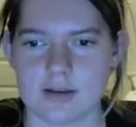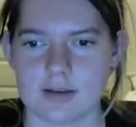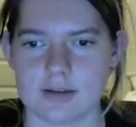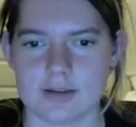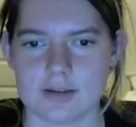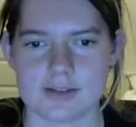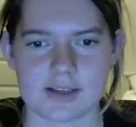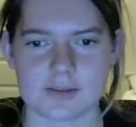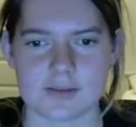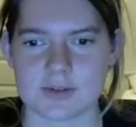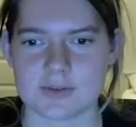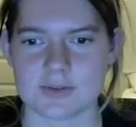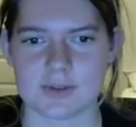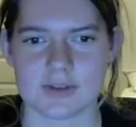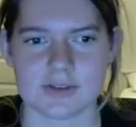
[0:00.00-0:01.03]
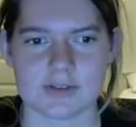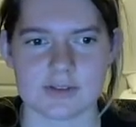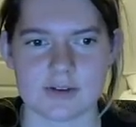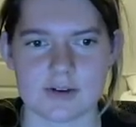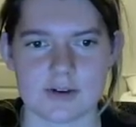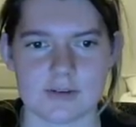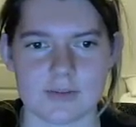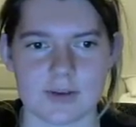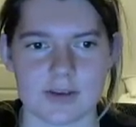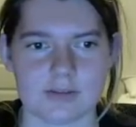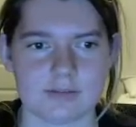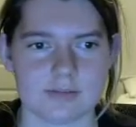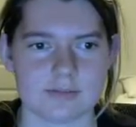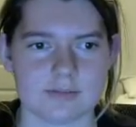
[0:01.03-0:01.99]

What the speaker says: Looks like we're doing this the hard way.